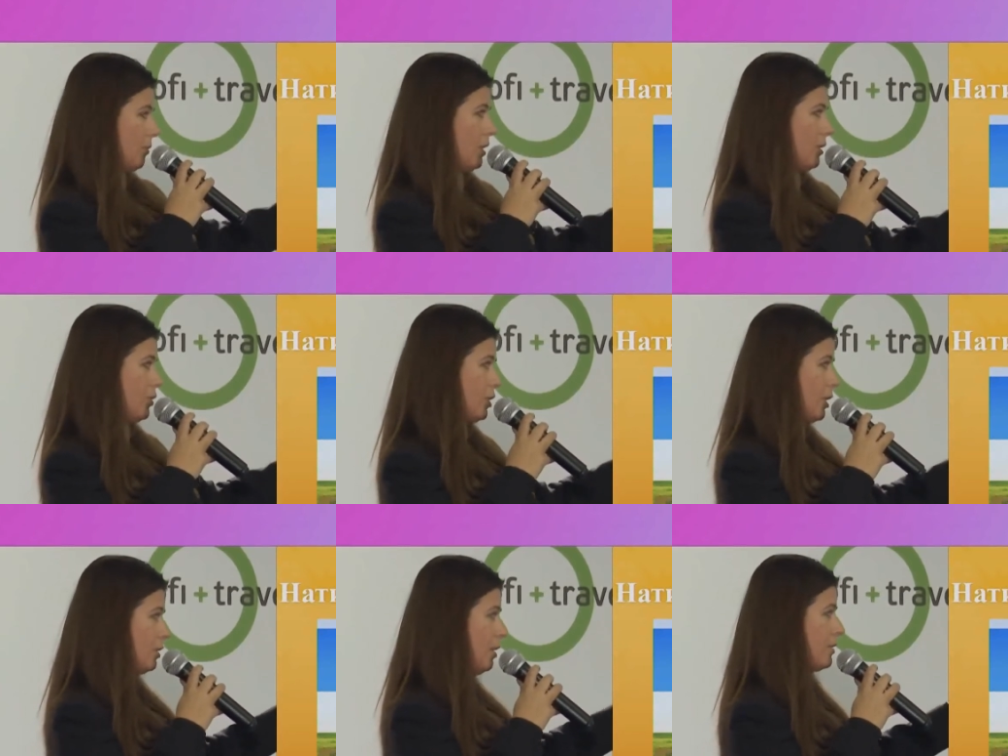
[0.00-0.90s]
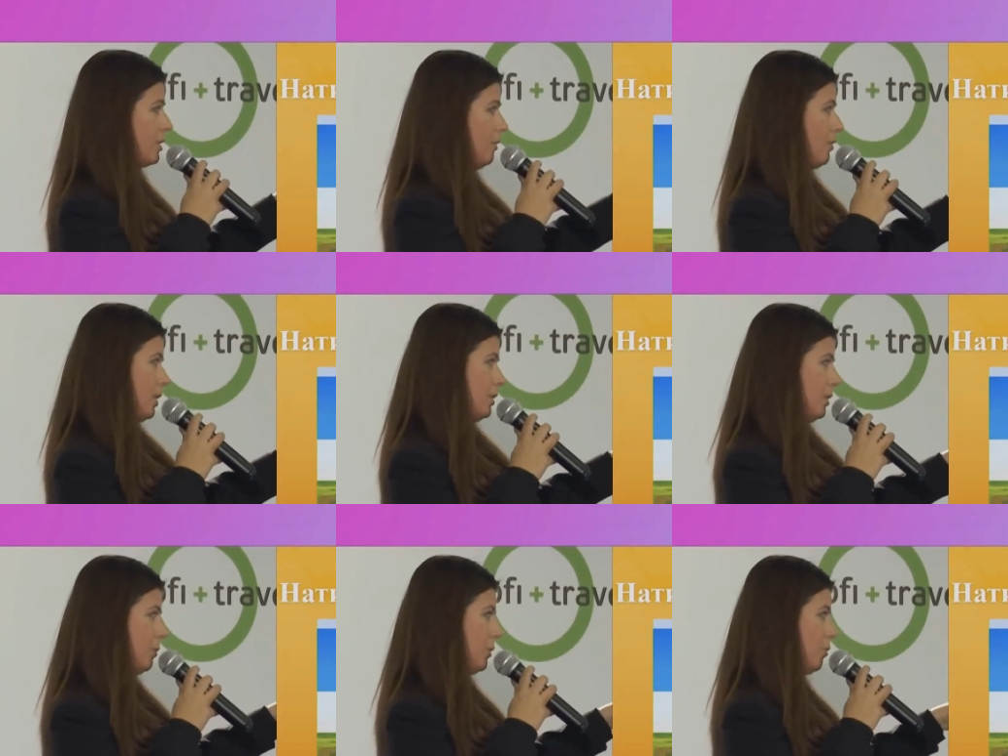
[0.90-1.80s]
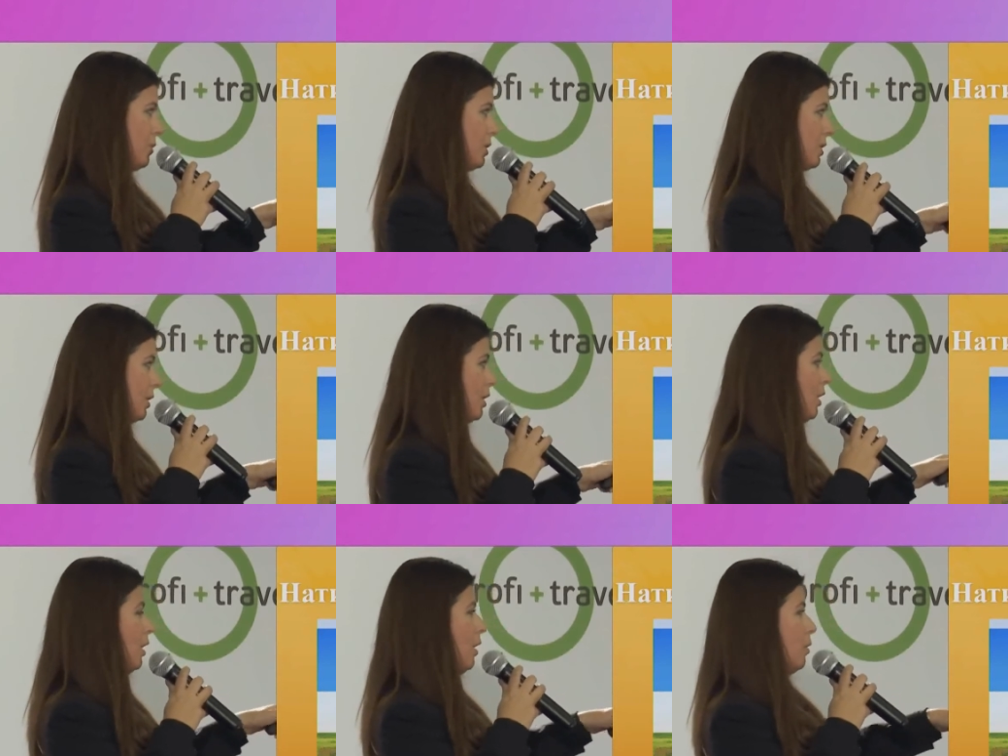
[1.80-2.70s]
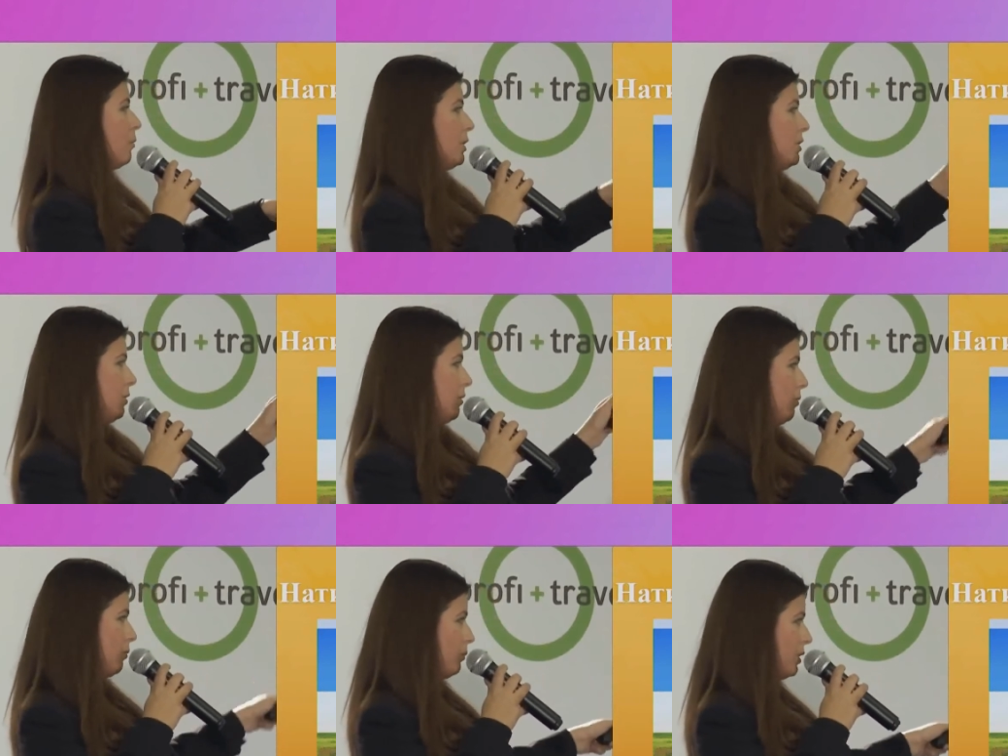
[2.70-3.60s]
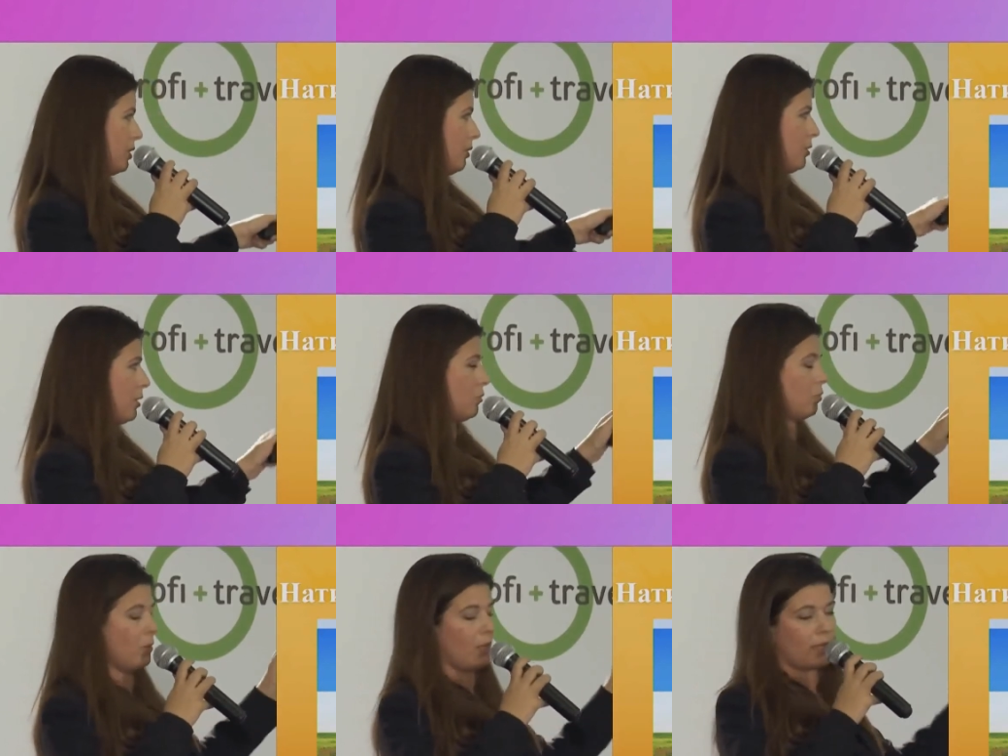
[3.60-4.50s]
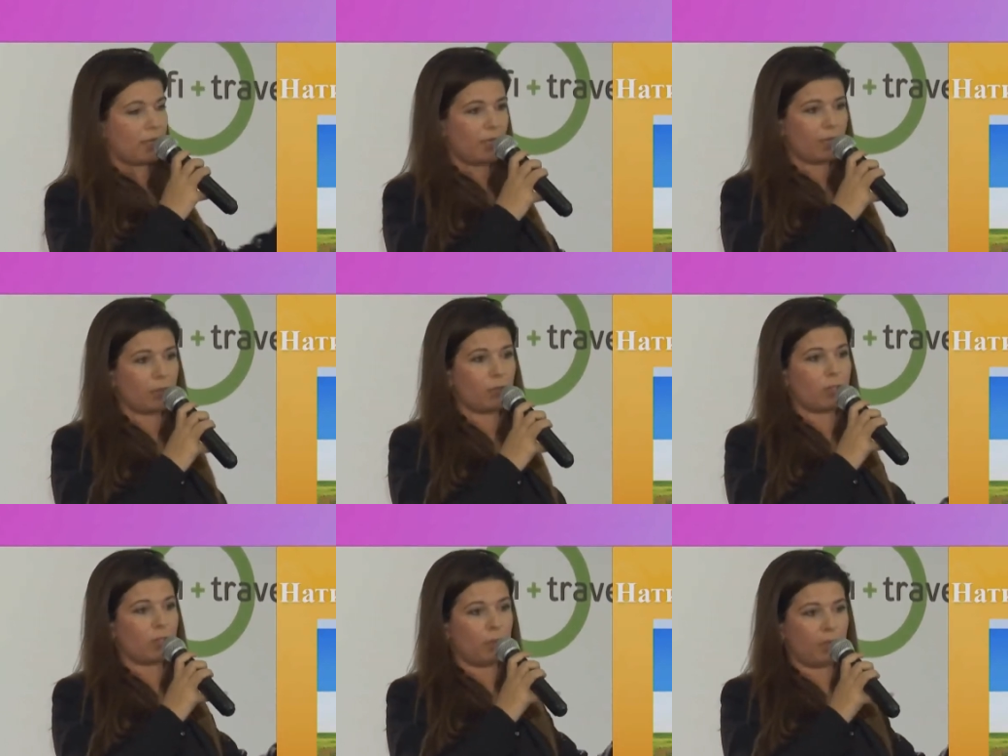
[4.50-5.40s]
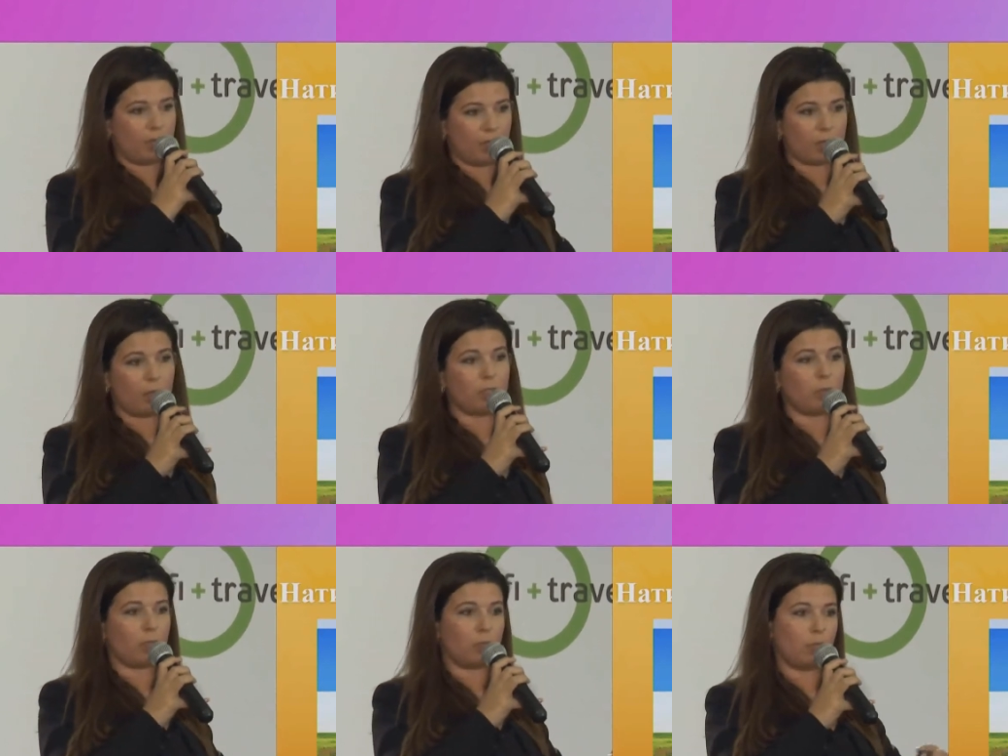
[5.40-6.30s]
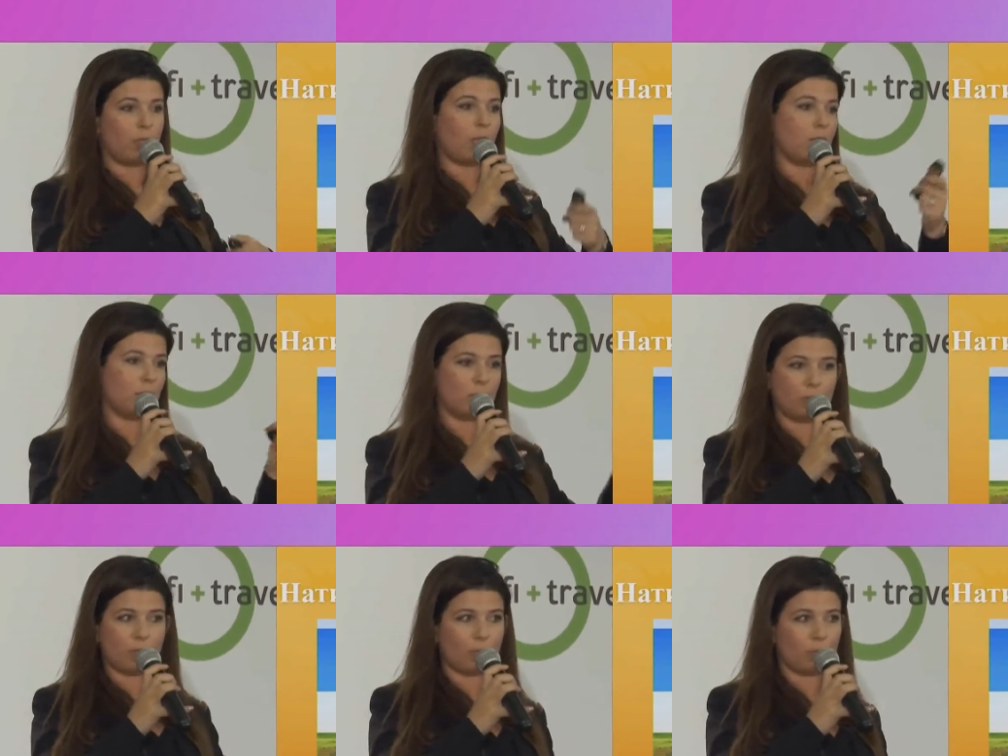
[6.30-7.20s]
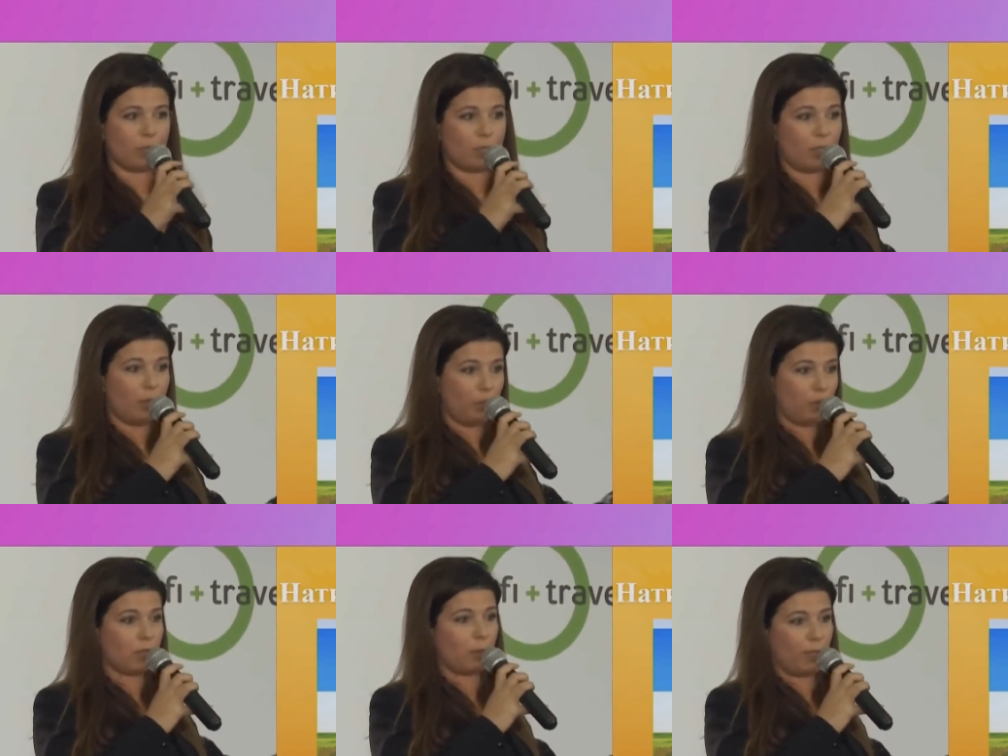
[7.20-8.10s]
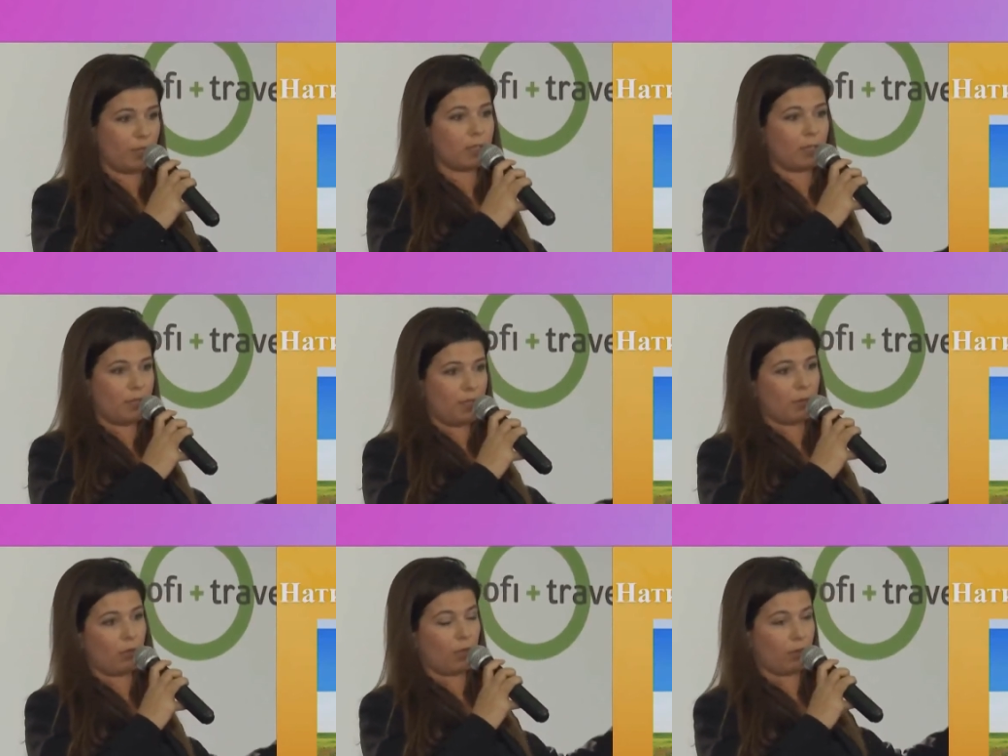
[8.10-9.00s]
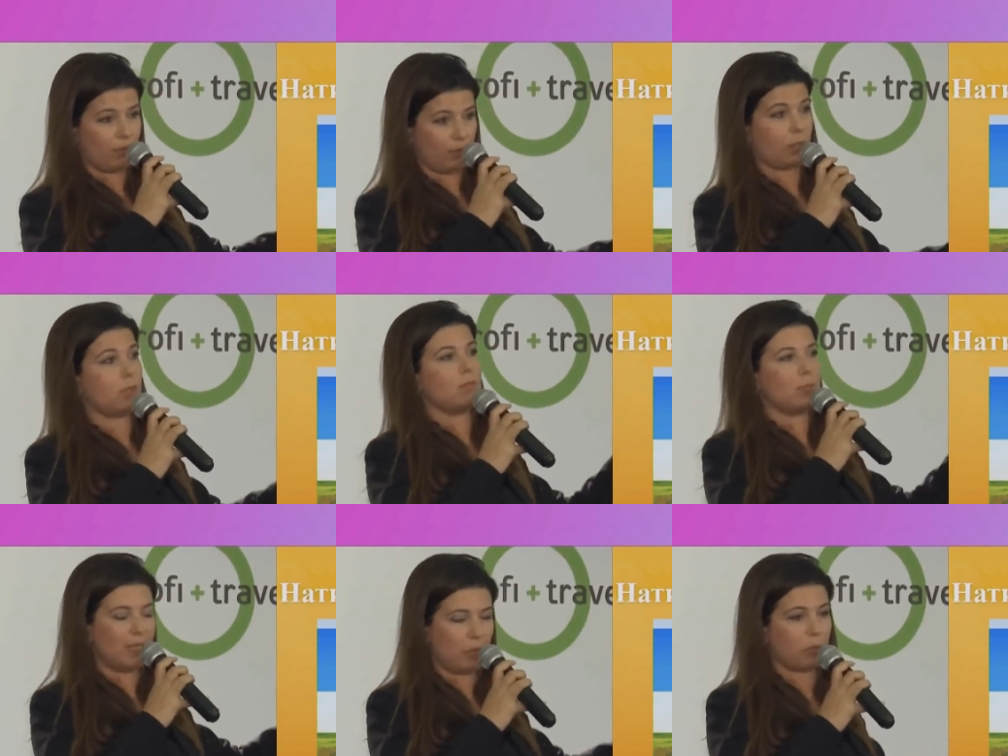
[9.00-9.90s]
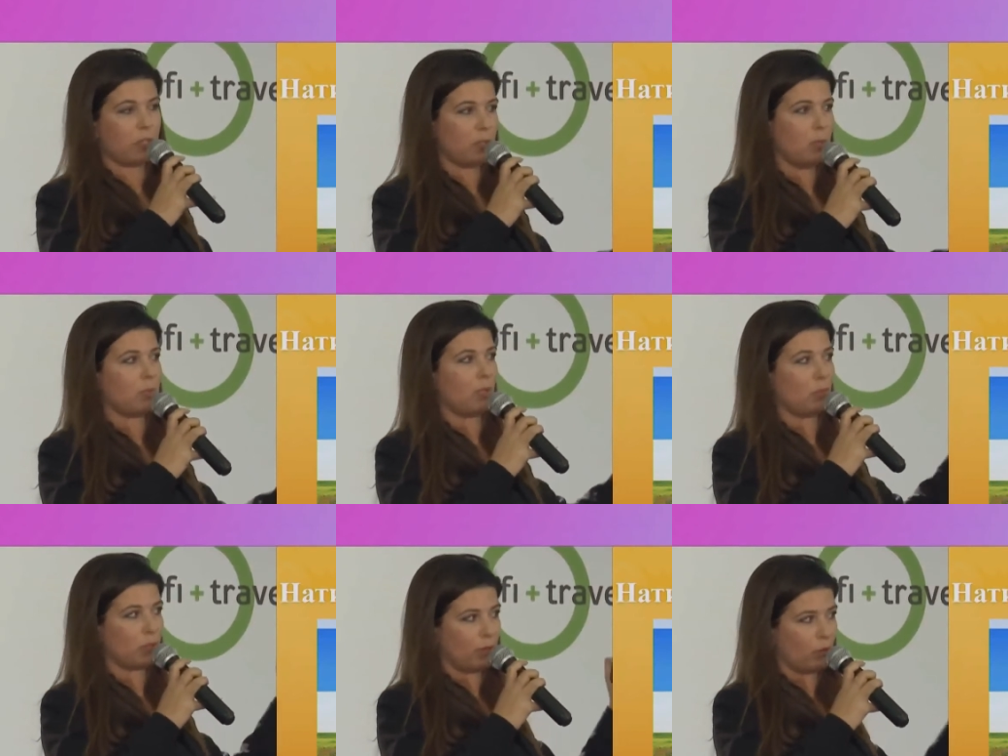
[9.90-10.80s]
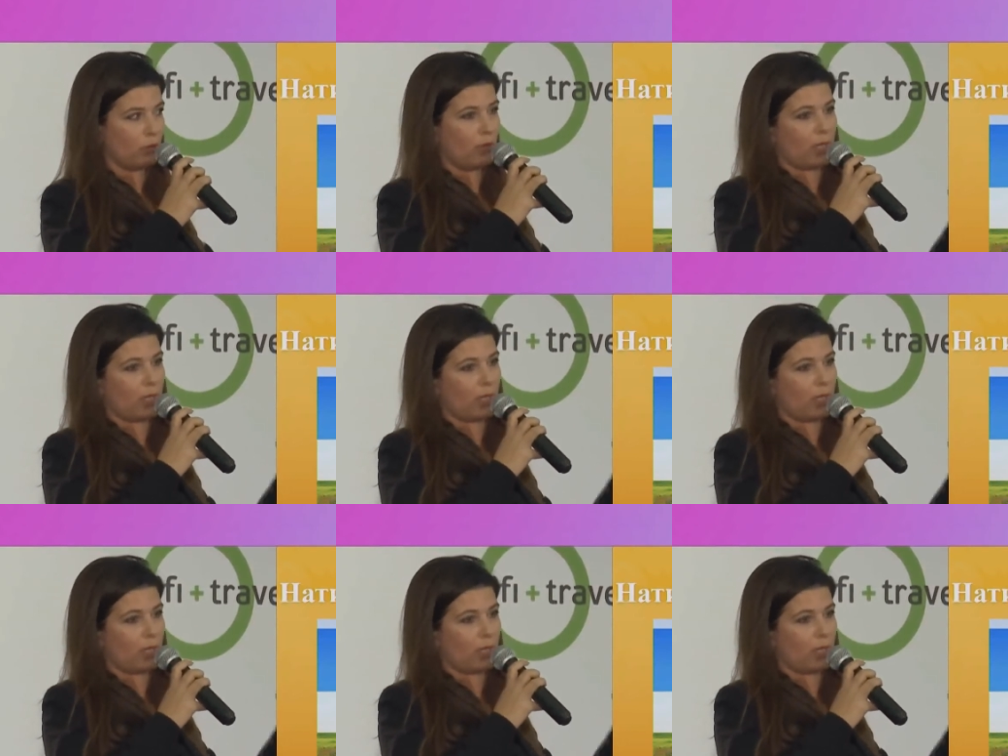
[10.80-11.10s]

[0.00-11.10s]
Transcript: This was the branding for that hotel, and the hotel's card was always on the first place. The branding included some concerts, and in addition,